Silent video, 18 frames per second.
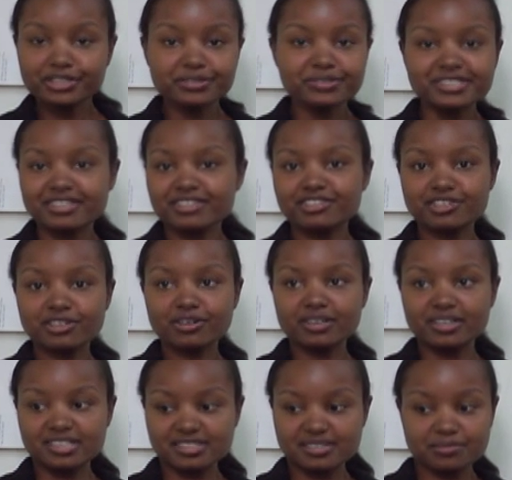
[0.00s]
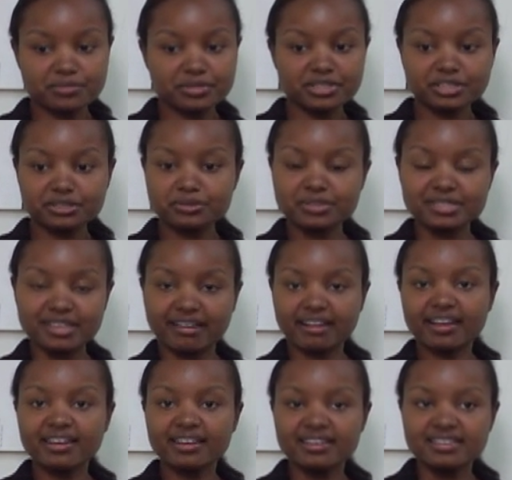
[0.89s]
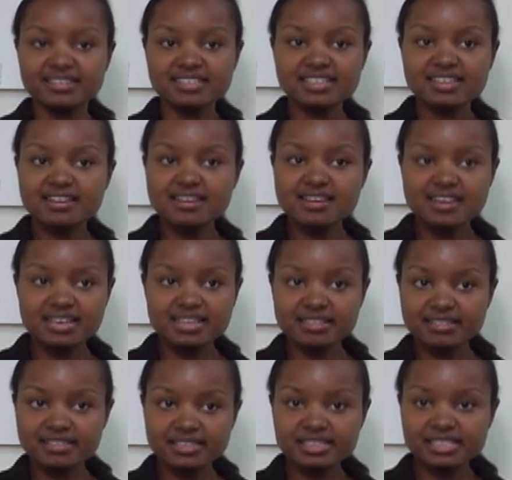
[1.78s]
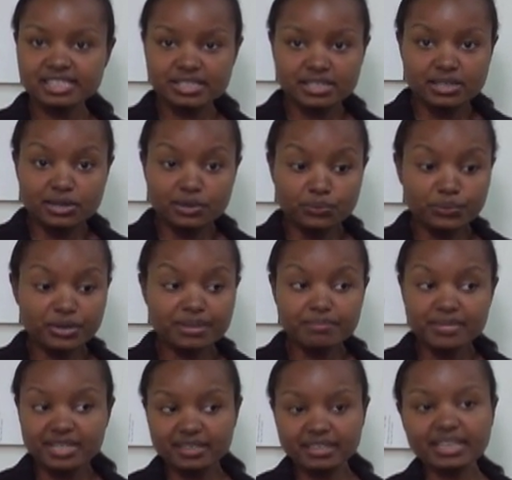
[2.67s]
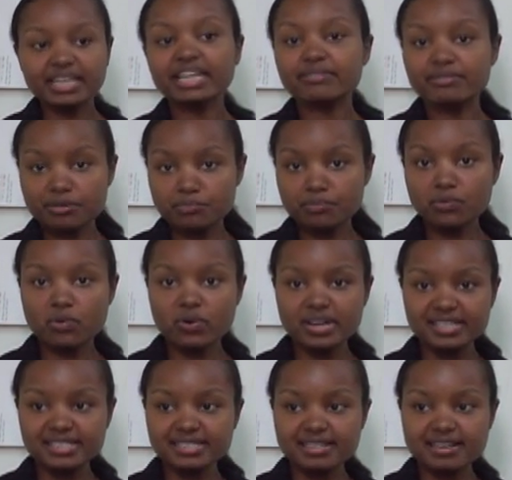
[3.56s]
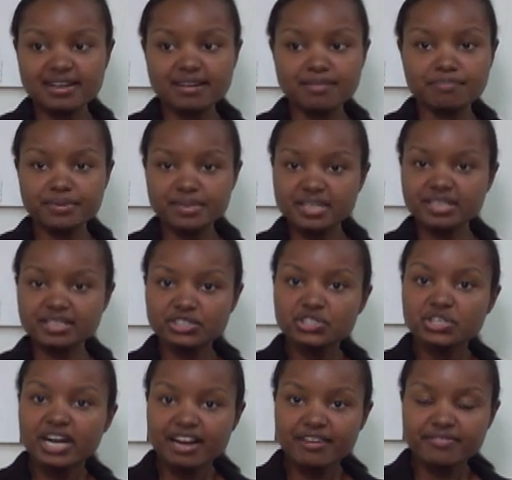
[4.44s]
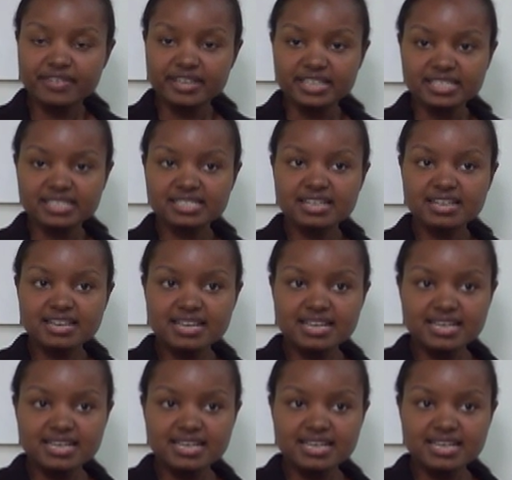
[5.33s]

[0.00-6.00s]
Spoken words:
who's a daughter, somebody who's an aunt, and these women and even boys are being trafficked.